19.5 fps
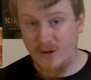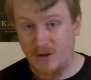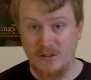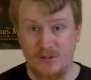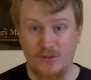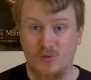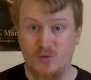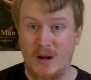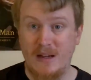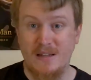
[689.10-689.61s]
because
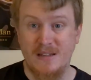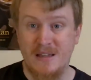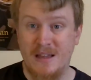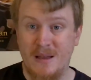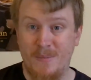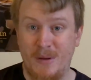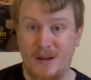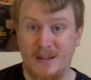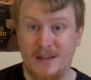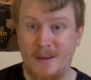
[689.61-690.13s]
those rights can
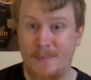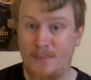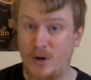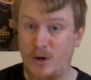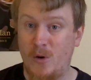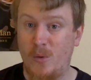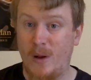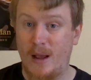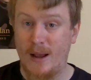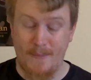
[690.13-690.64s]
get picked up
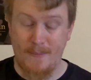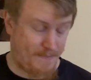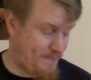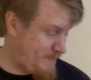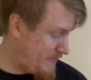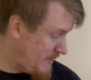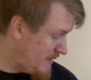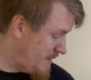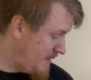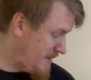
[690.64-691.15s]
pretty quick.
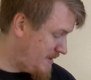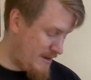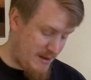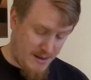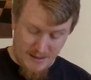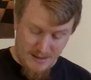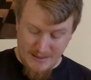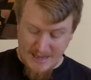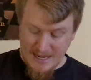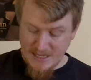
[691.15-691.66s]

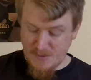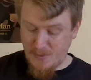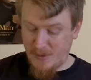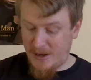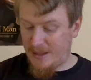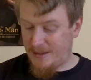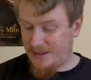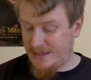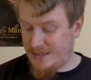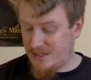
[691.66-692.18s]
Last but
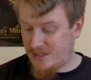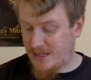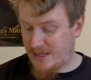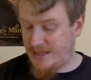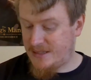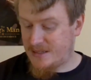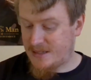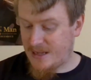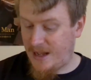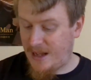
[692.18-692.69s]
not least
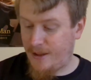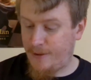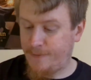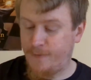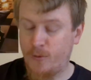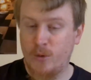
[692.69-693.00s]
is the